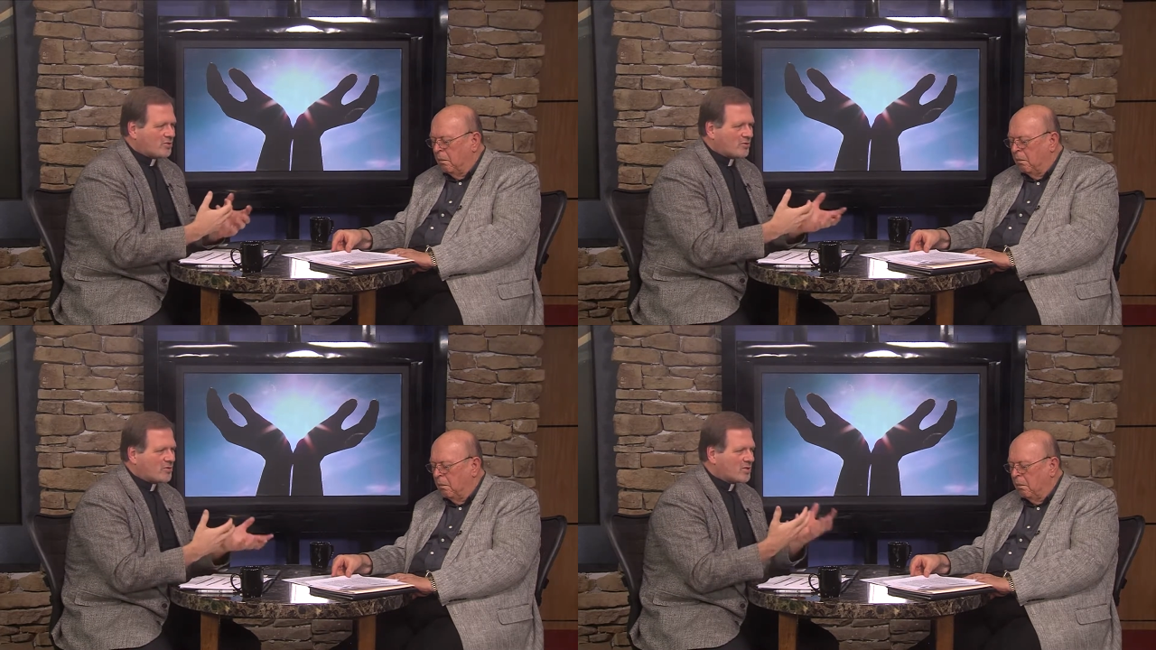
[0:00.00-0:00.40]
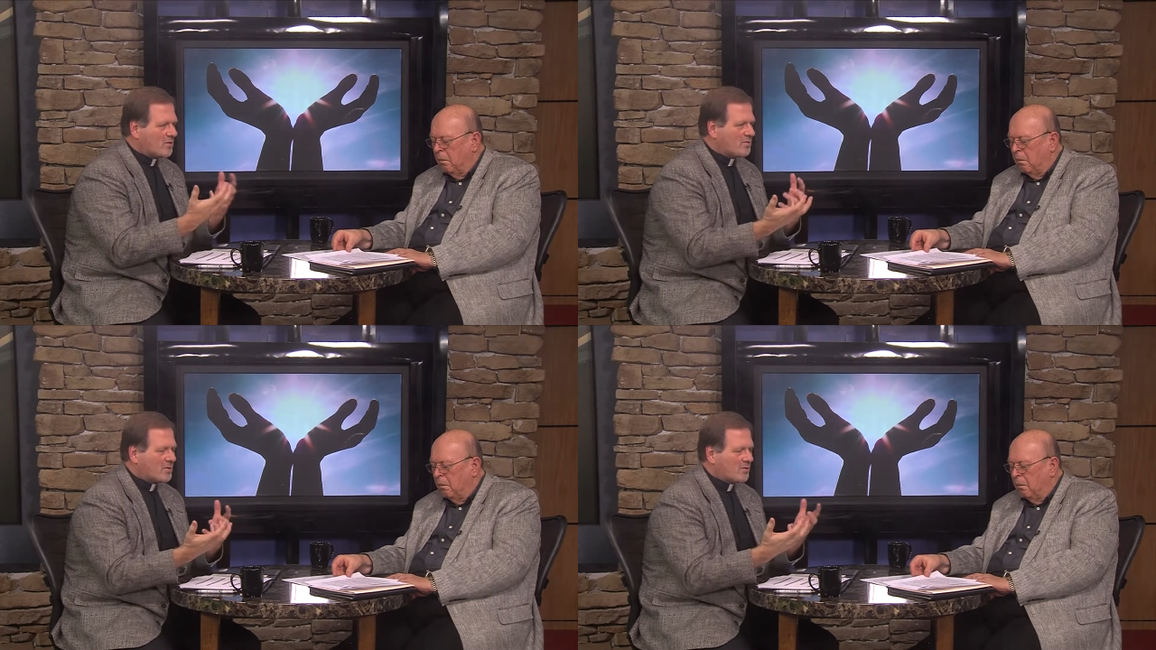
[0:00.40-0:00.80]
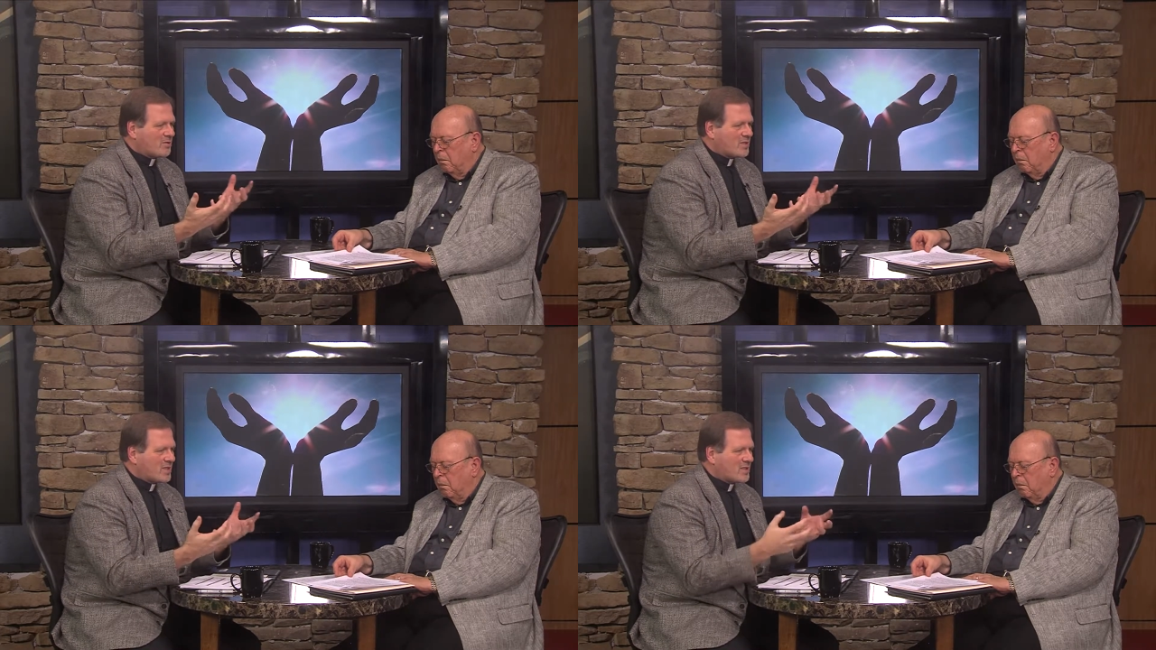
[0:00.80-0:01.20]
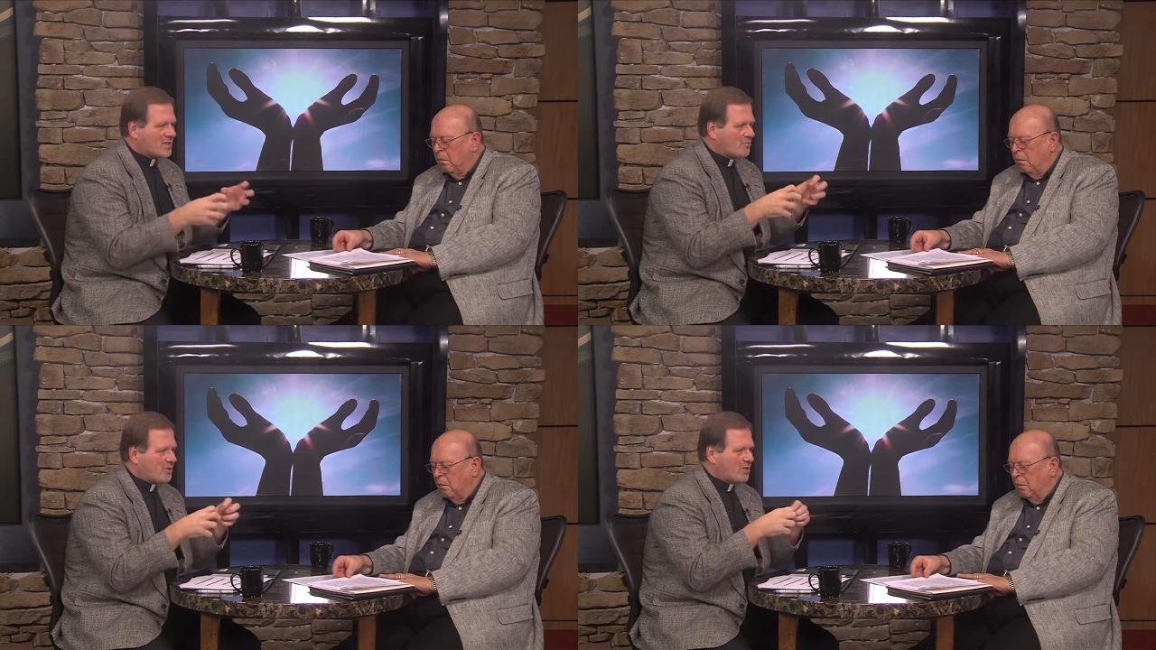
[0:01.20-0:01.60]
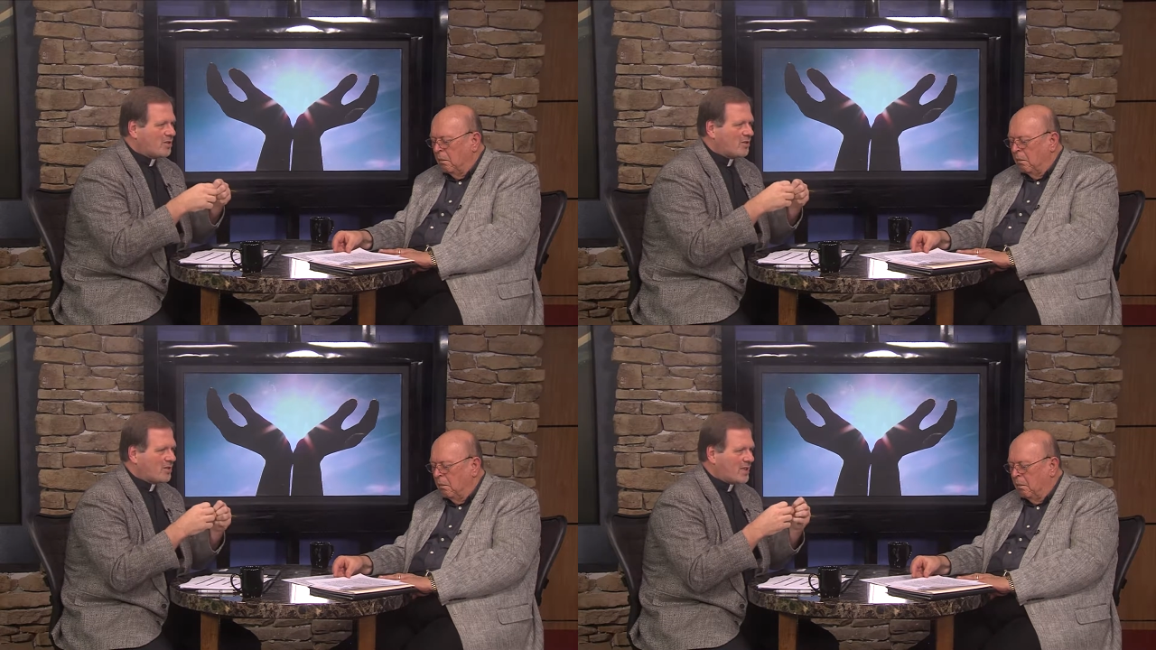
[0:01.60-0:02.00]
Speaker 1: Jerusalem, some of those things where
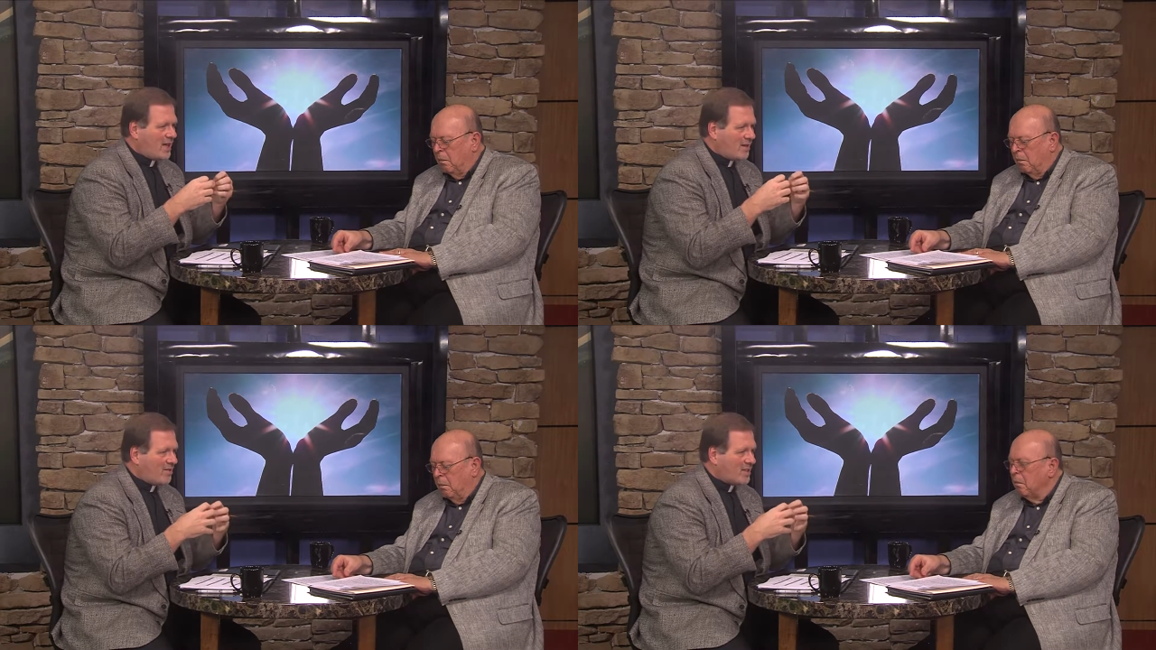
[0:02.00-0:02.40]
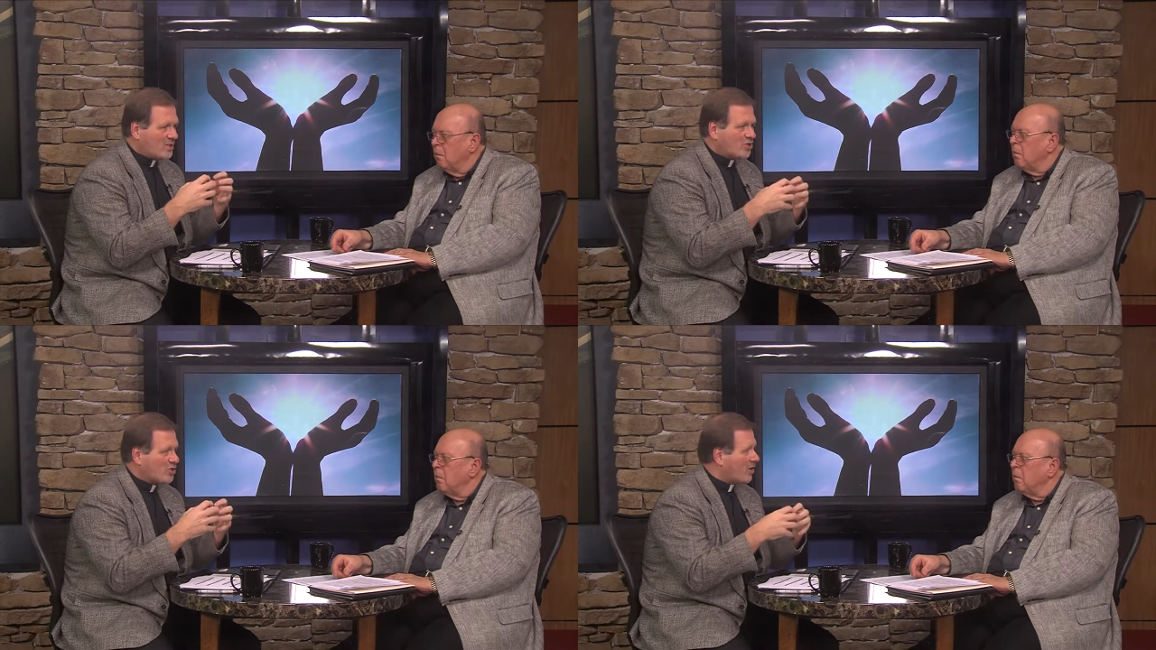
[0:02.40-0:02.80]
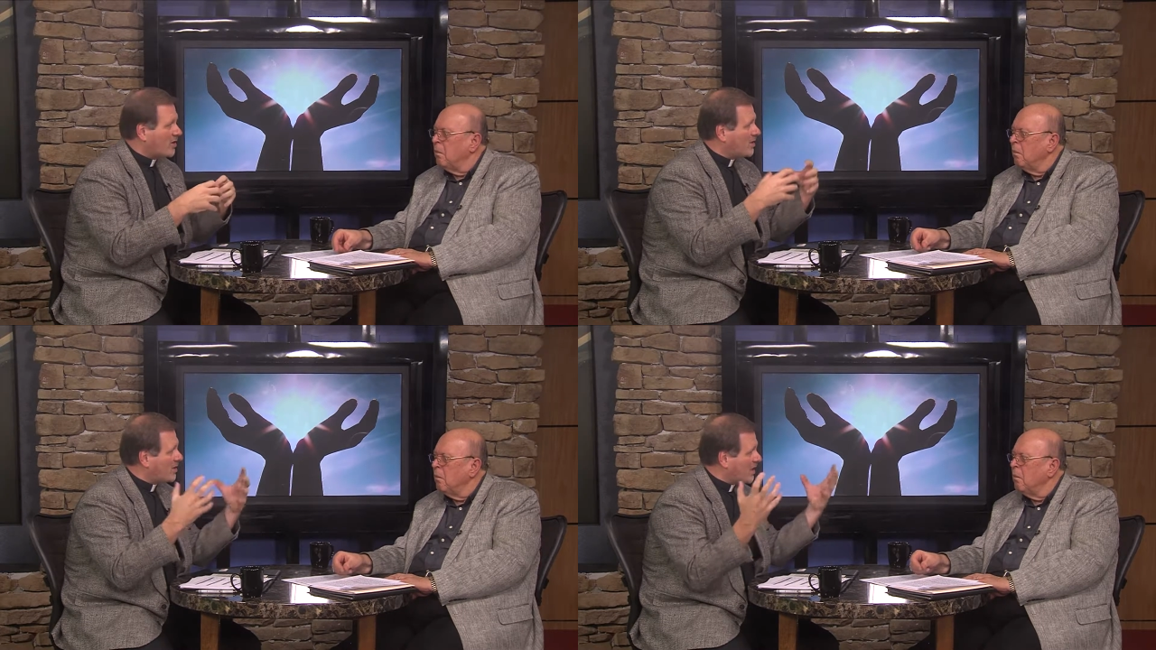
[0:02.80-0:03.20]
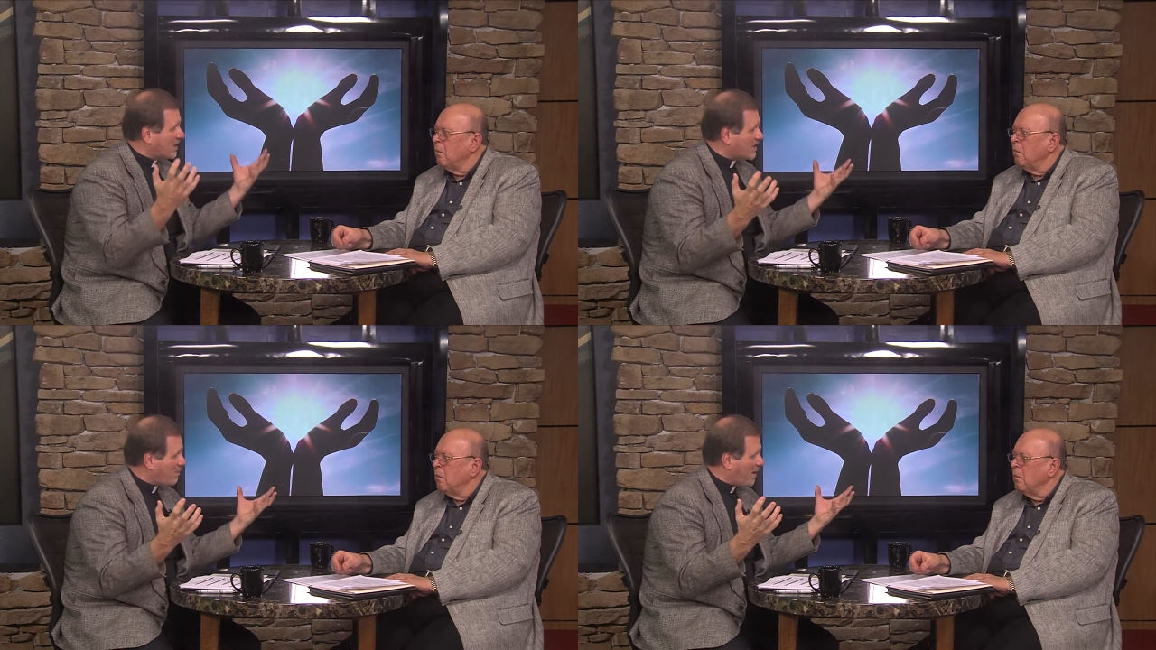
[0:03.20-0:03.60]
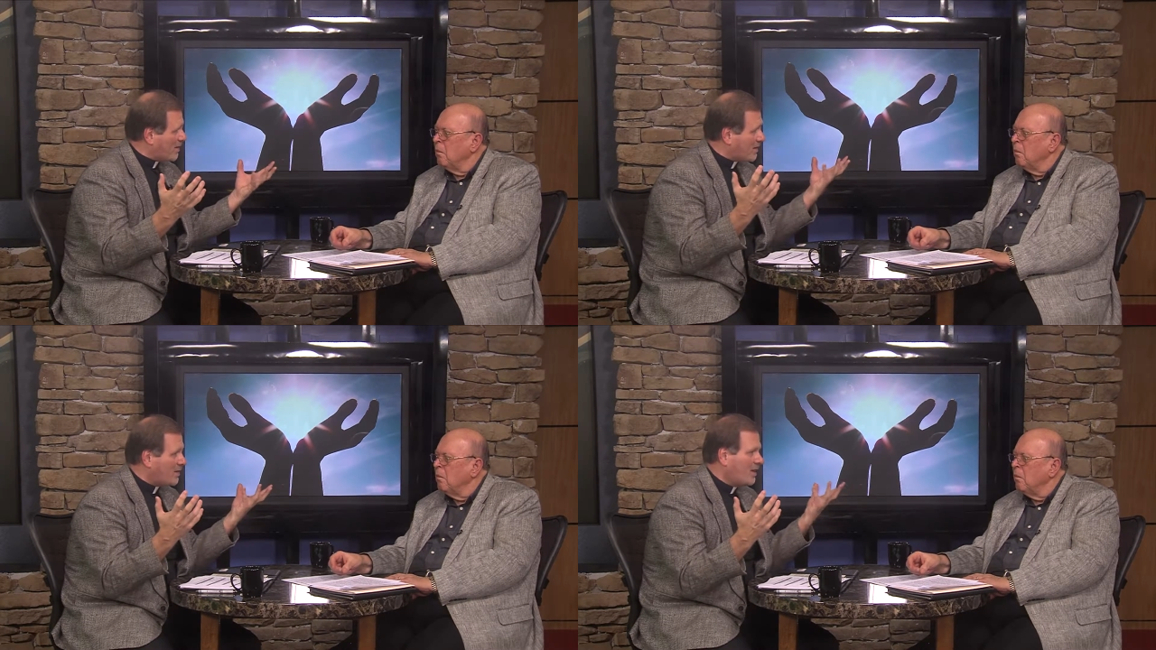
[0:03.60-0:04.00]
you know again things started and then
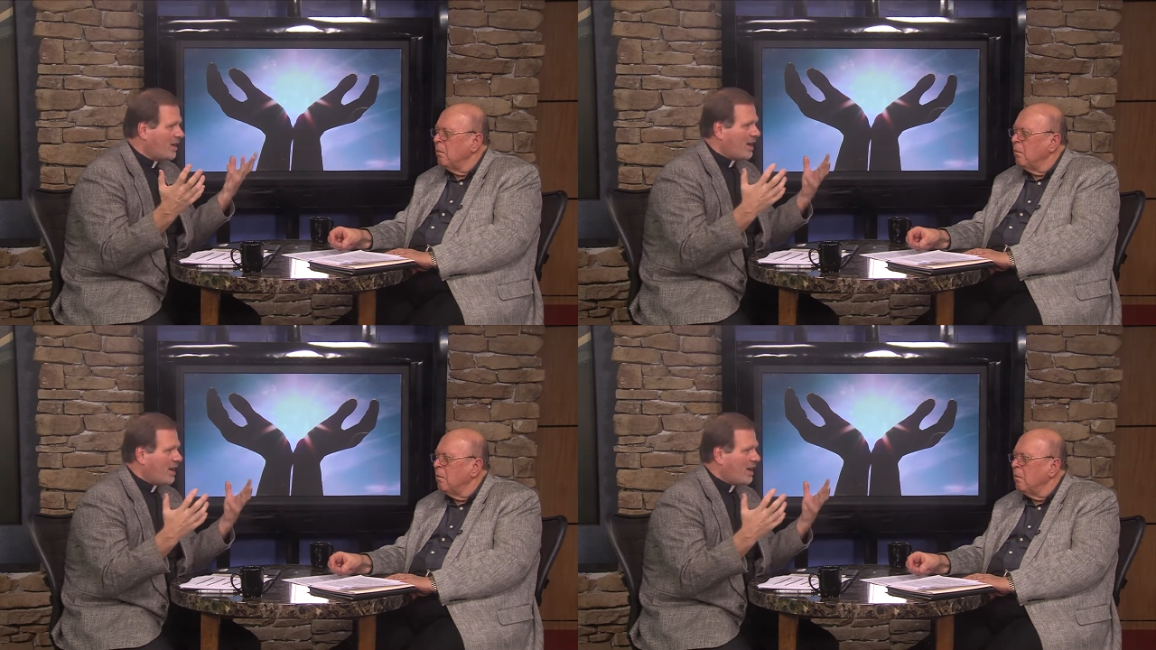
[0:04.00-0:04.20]
expanded.